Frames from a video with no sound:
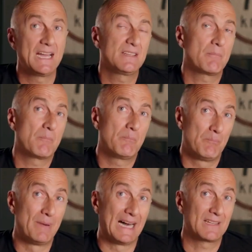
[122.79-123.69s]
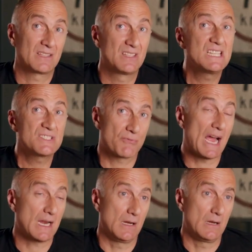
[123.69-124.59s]
And, but this
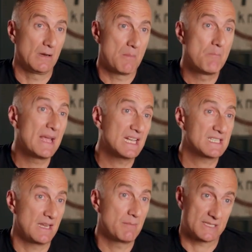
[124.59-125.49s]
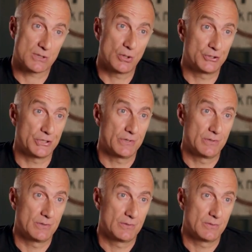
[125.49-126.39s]
struggle makes him a soldier,
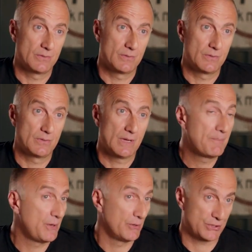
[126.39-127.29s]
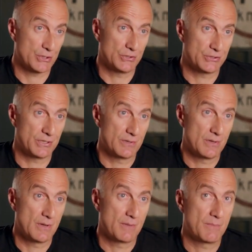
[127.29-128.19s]
a pure soldier
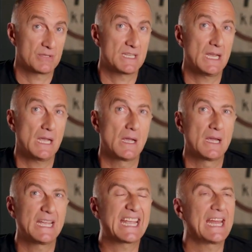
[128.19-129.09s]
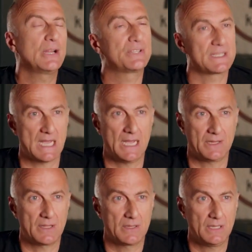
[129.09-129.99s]
because he, he cannot decide.